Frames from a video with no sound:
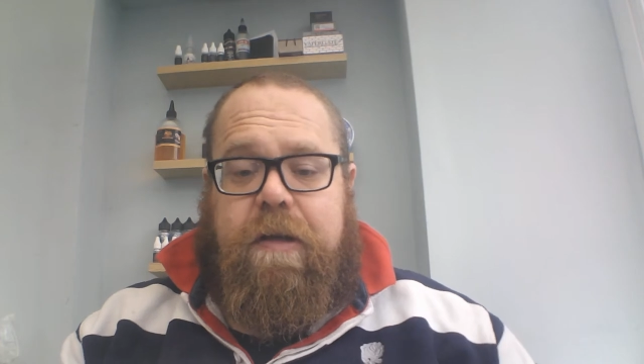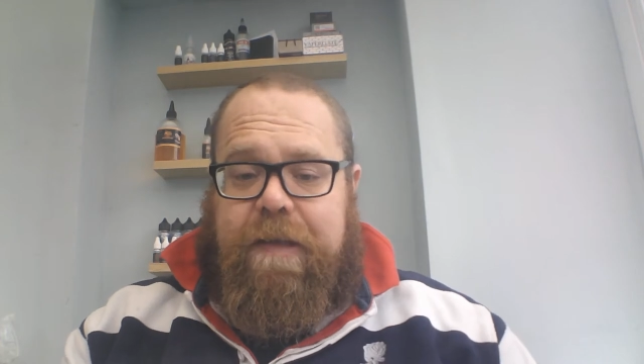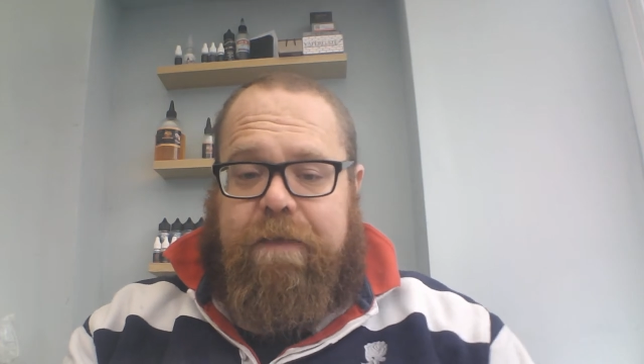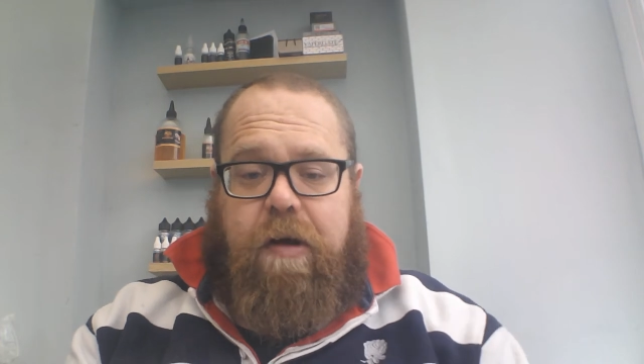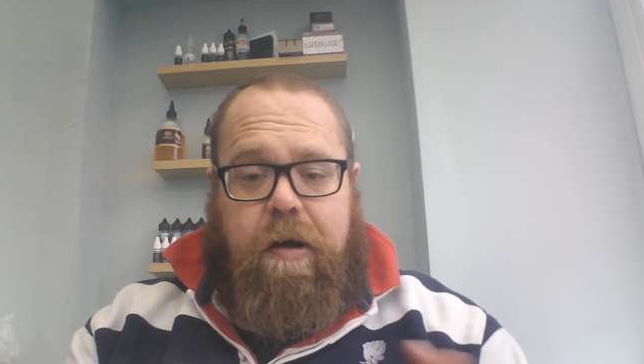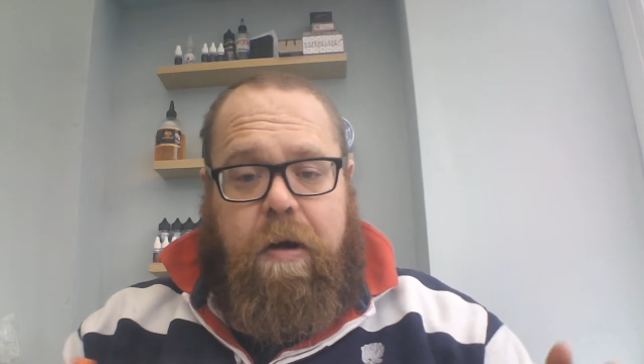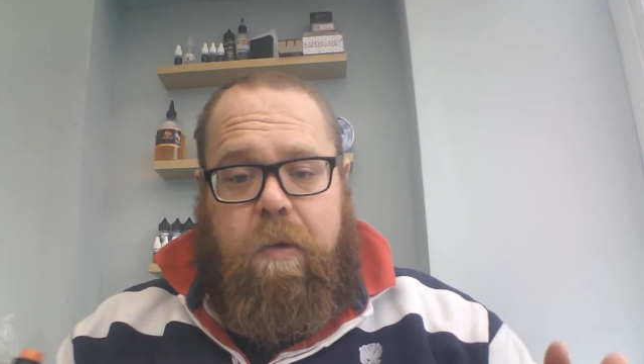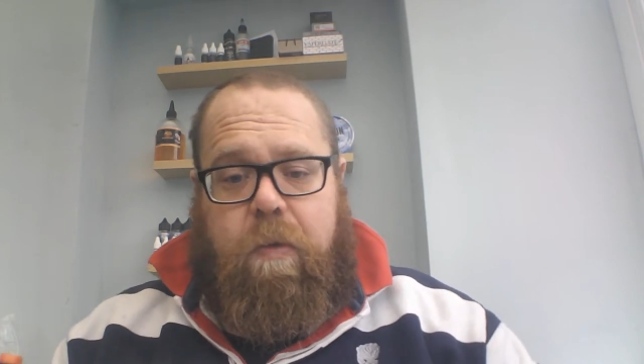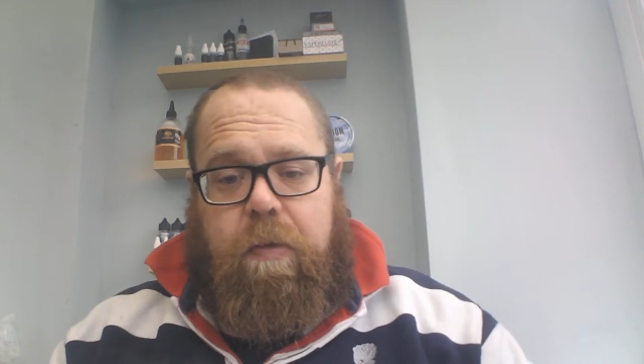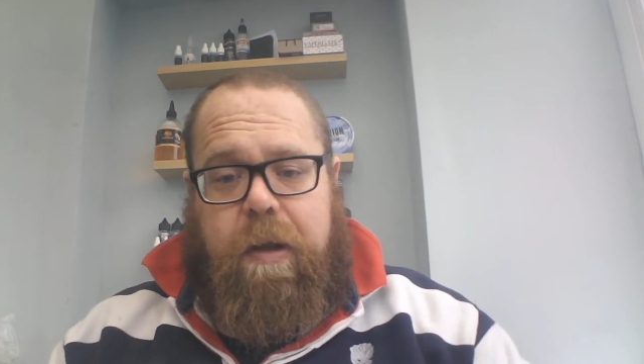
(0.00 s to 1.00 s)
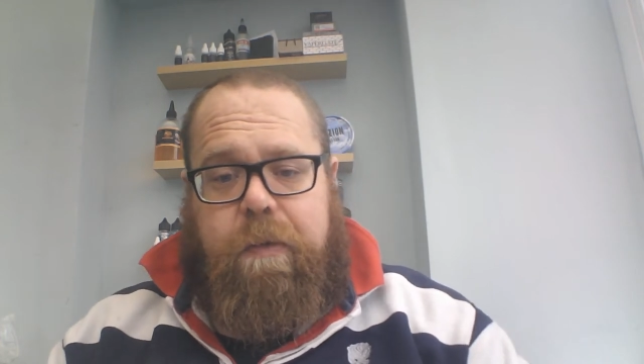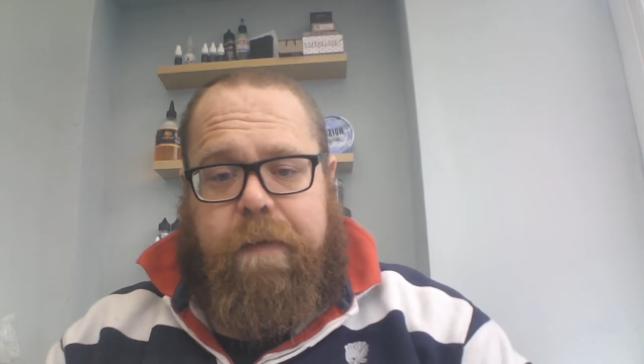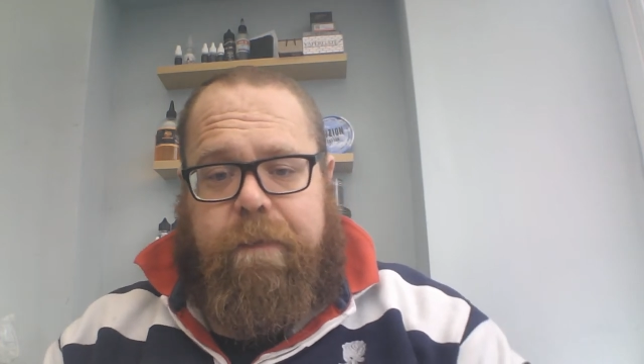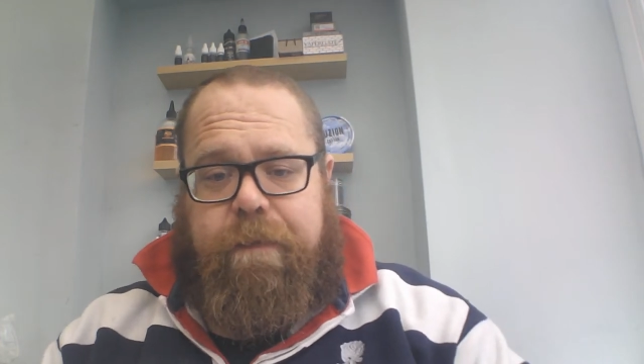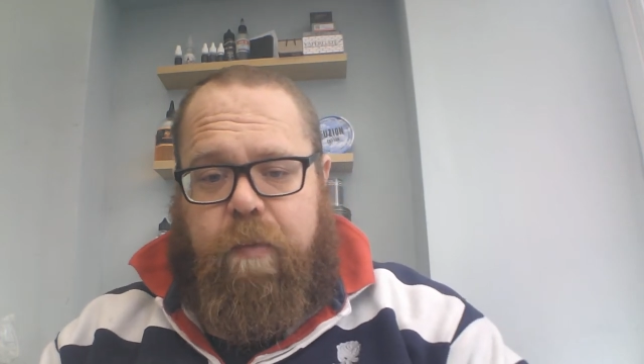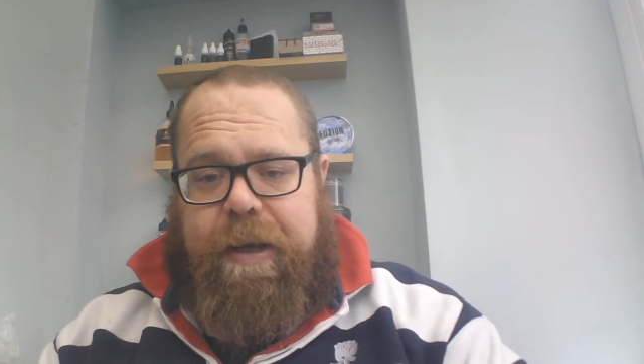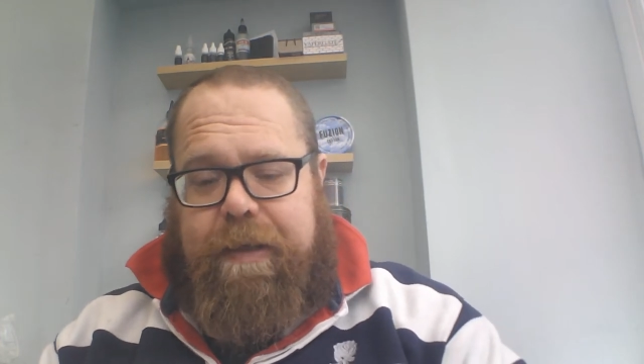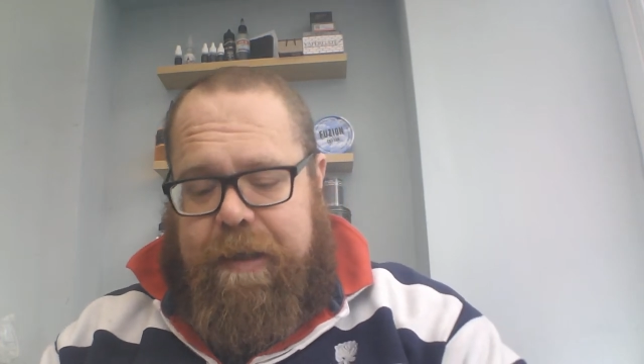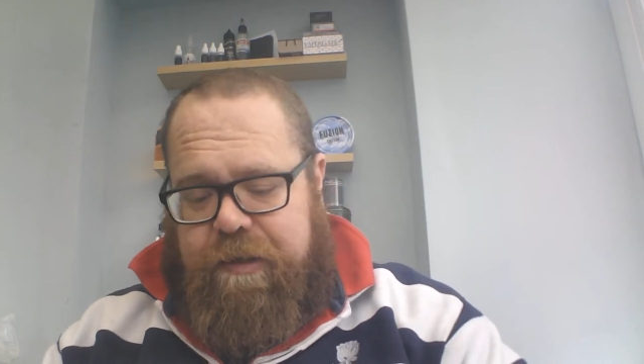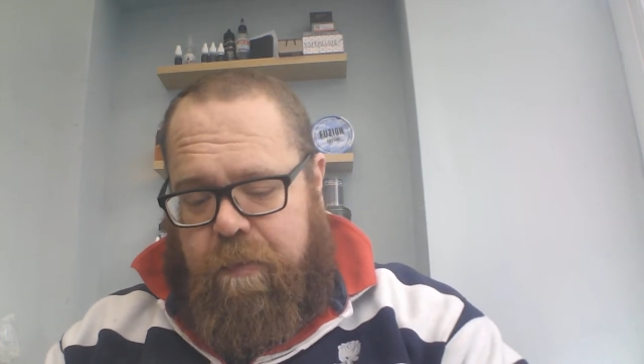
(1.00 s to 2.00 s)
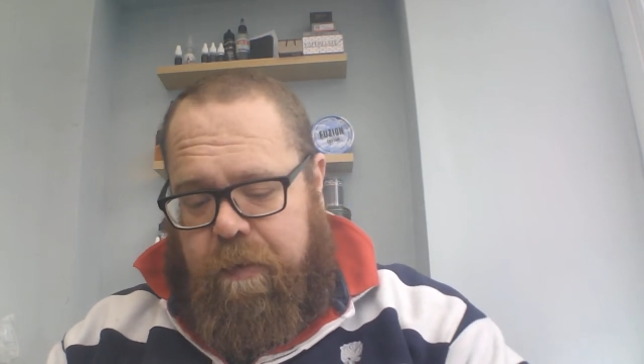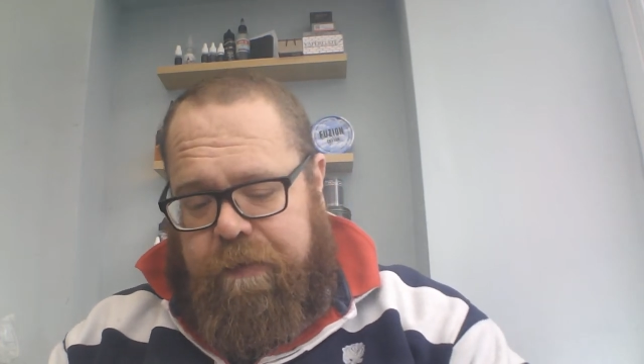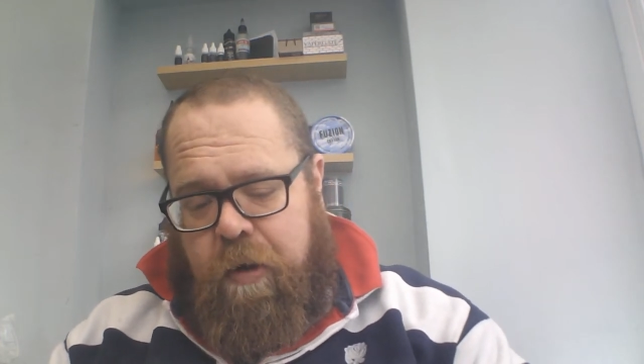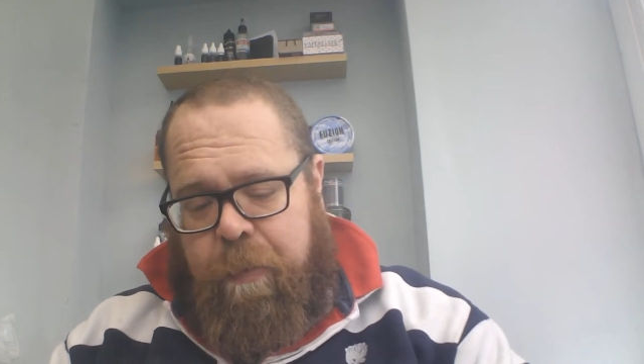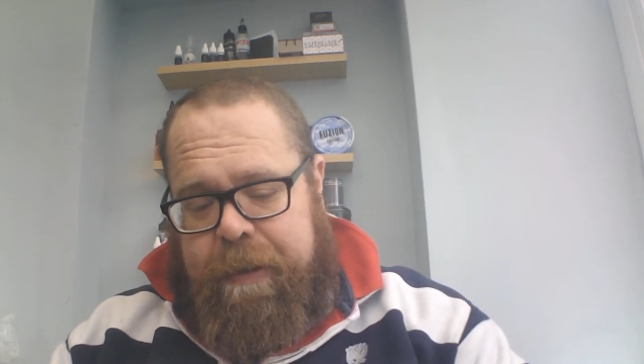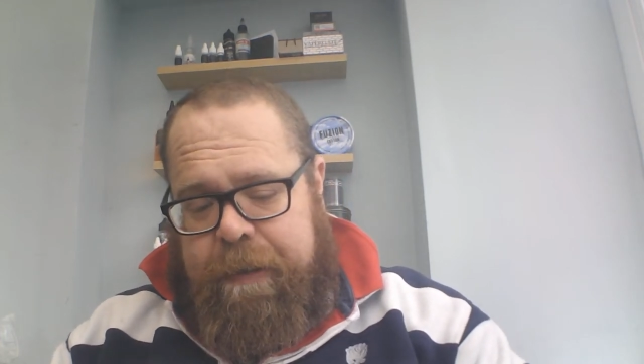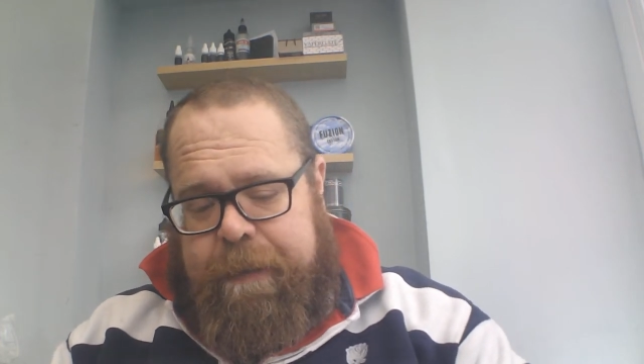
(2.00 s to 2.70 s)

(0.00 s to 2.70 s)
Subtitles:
I've got a whole load of Wick Addiction ones coming.